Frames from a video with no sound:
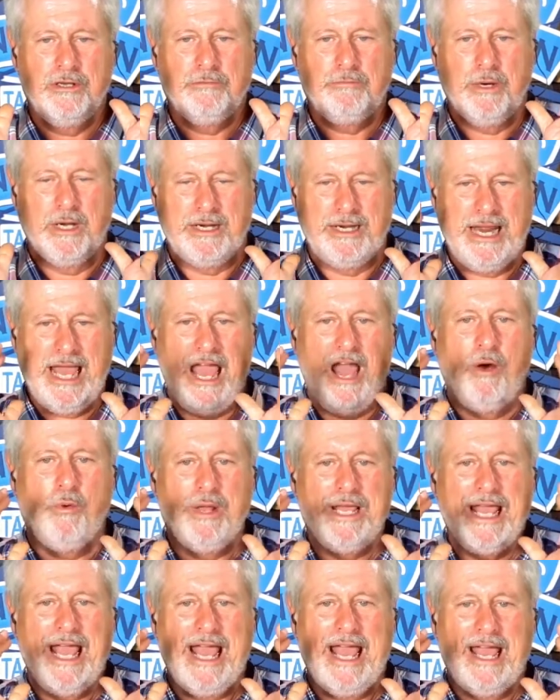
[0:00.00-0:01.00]
But now
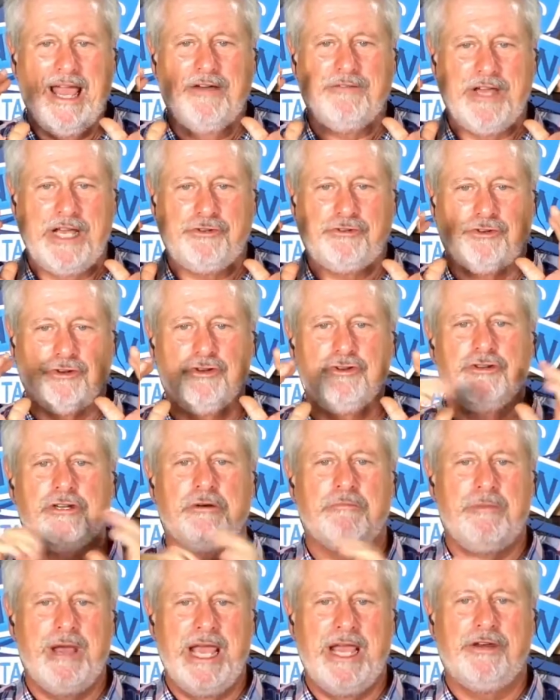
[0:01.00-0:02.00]
we have a true
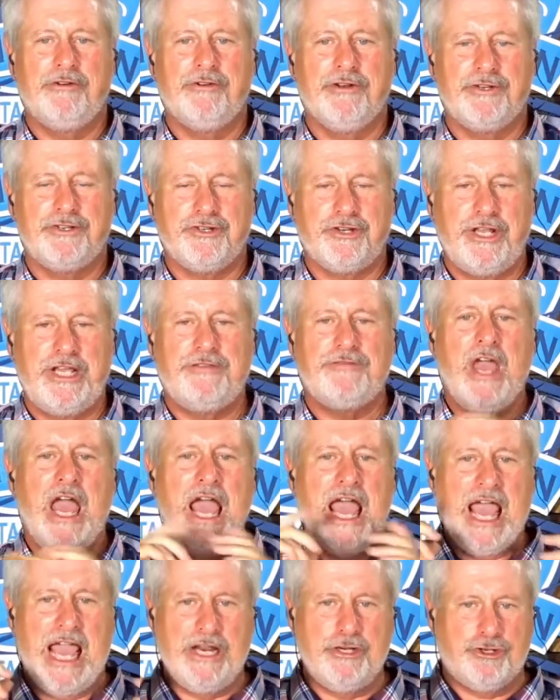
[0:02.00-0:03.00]
commander-in-chief,
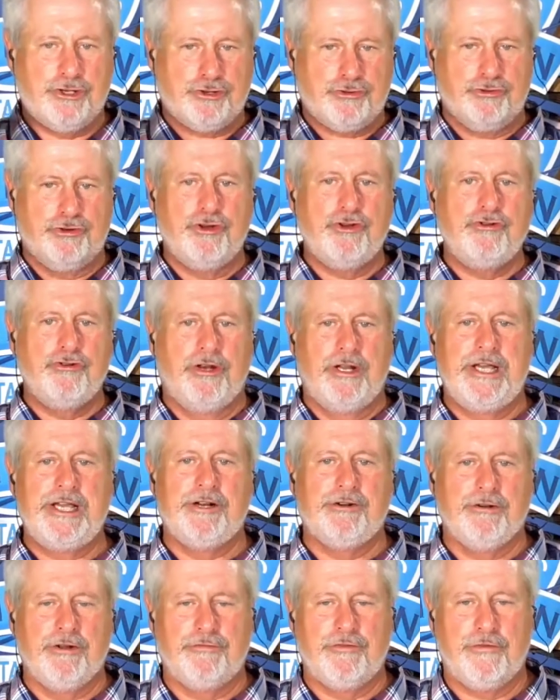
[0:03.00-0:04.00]
a true
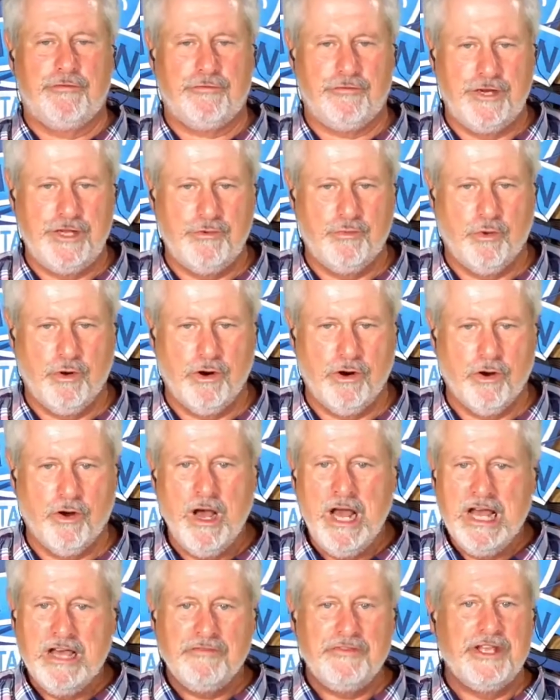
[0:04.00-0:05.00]
leader of the free
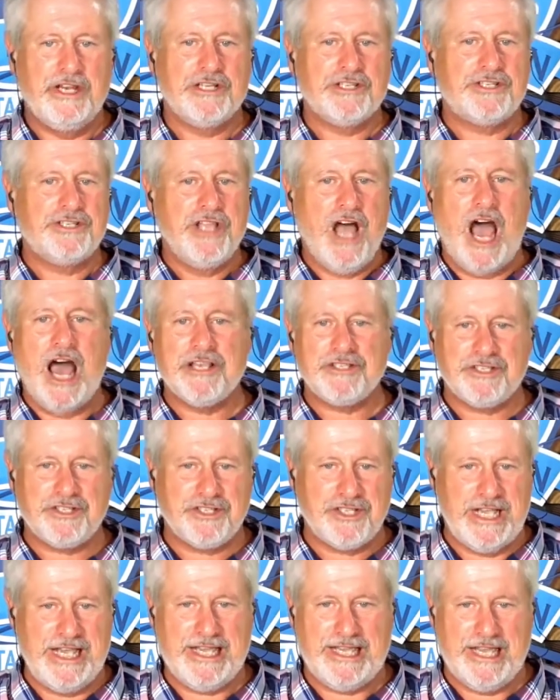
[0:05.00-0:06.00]
world that is not
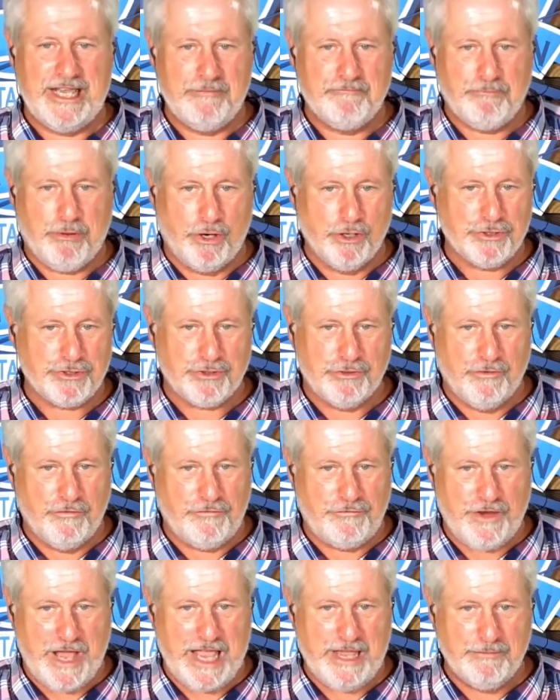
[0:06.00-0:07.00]
seeking personal
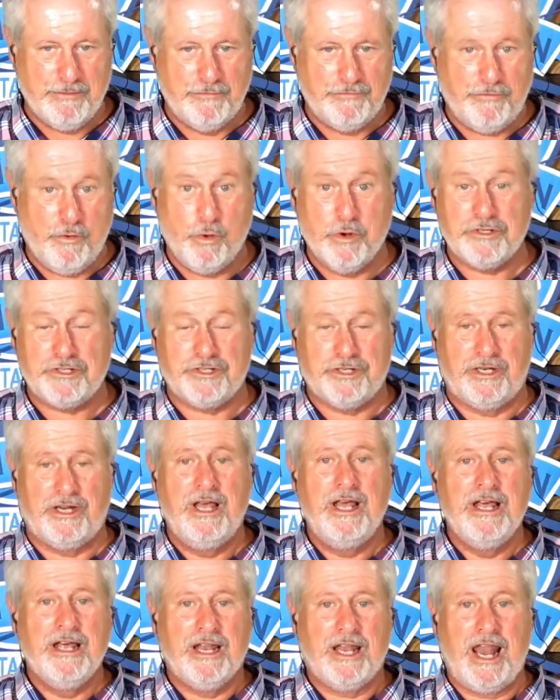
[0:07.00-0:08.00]
fame and fortune,
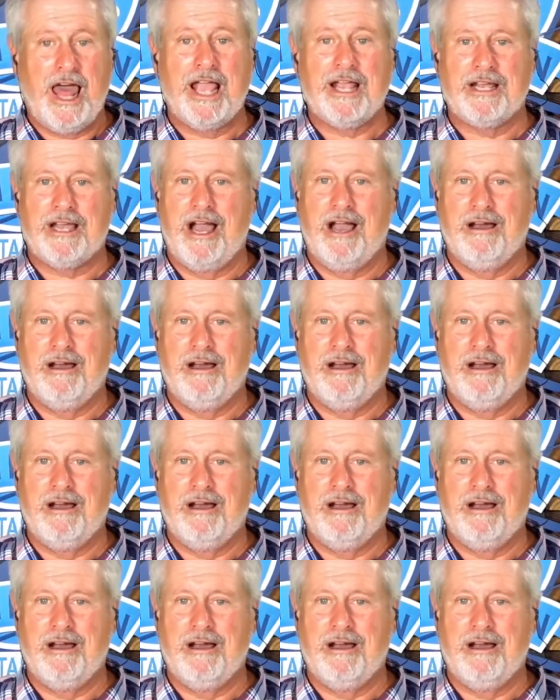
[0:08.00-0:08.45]
like